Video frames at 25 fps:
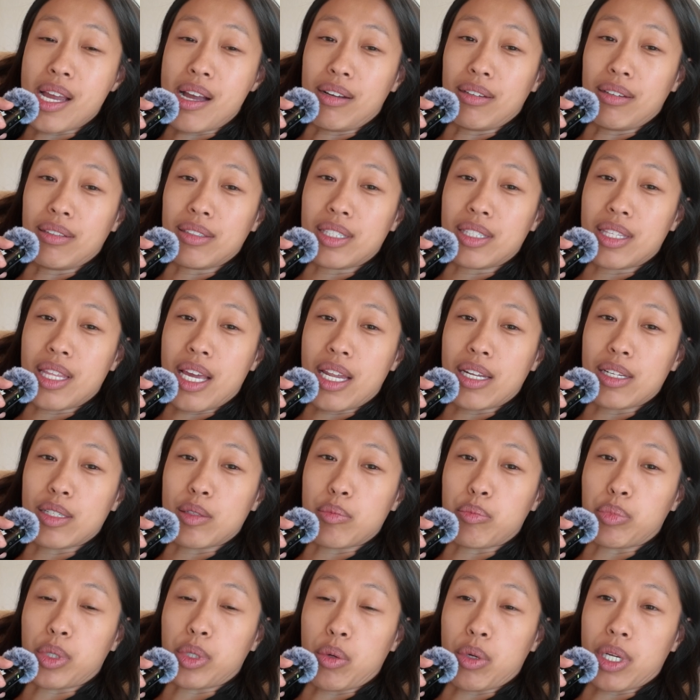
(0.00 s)
else that is
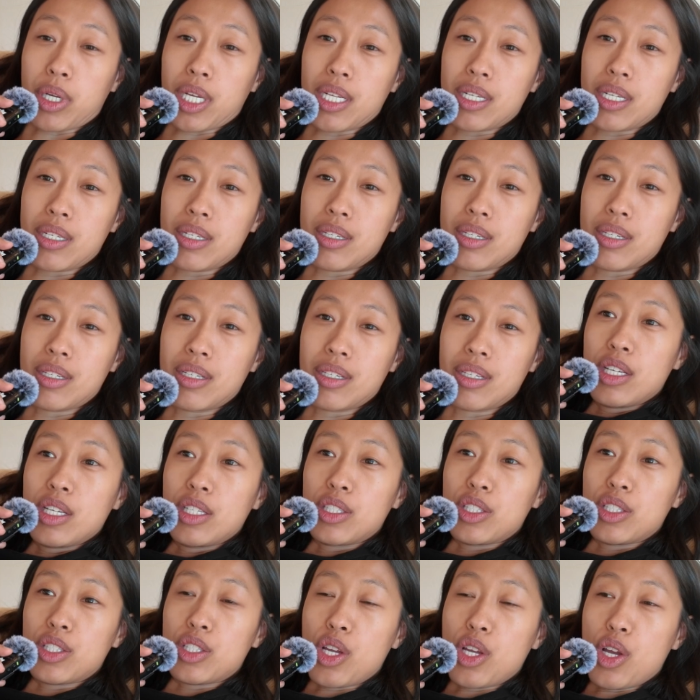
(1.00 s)
broken.
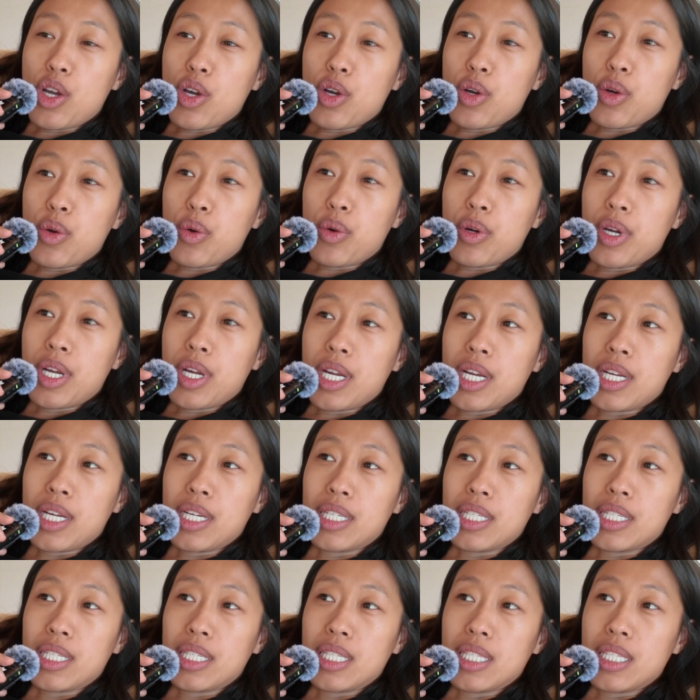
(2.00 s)
So
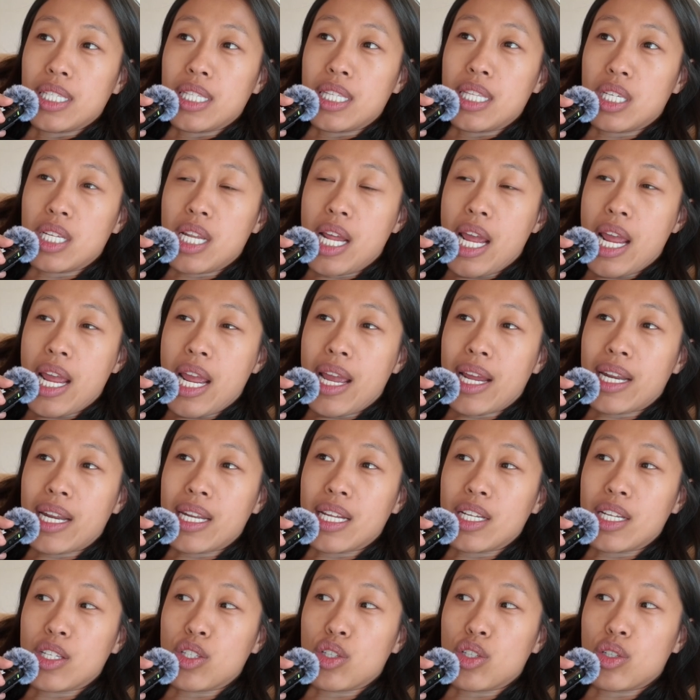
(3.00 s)
today I
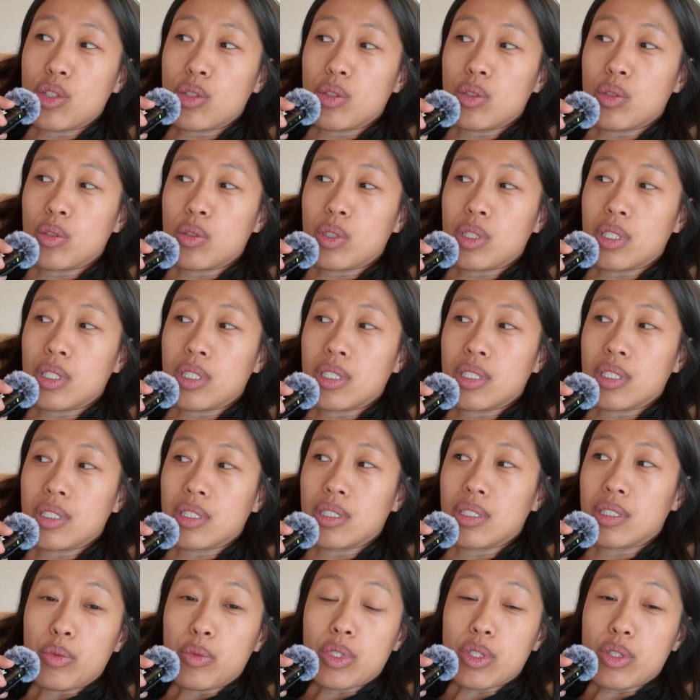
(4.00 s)
need to
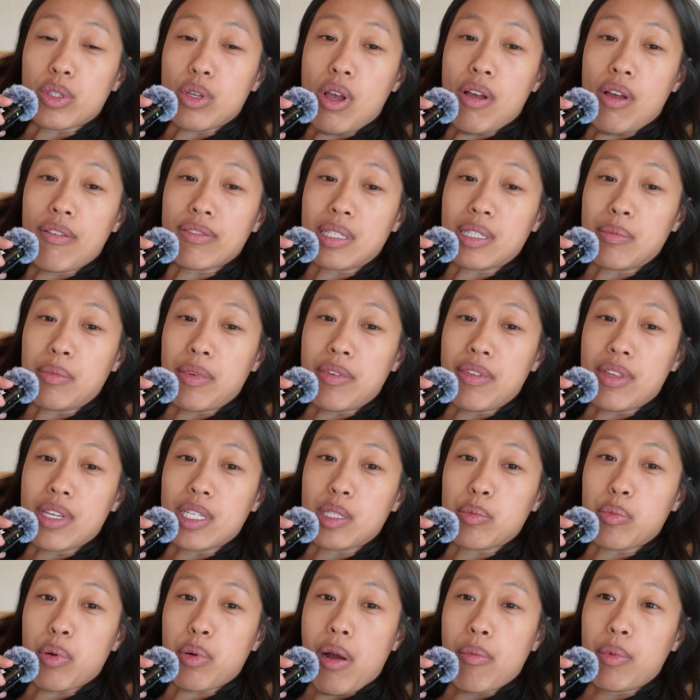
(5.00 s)
resolve some of
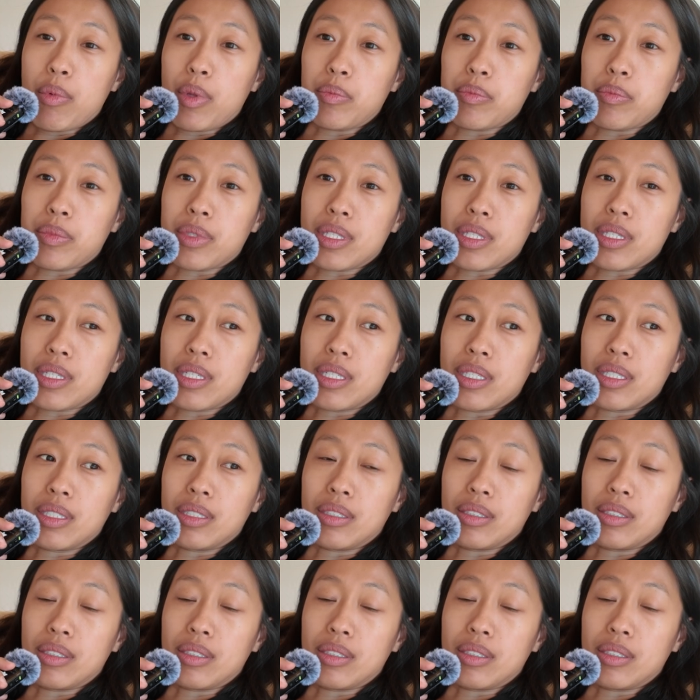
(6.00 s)
these problems.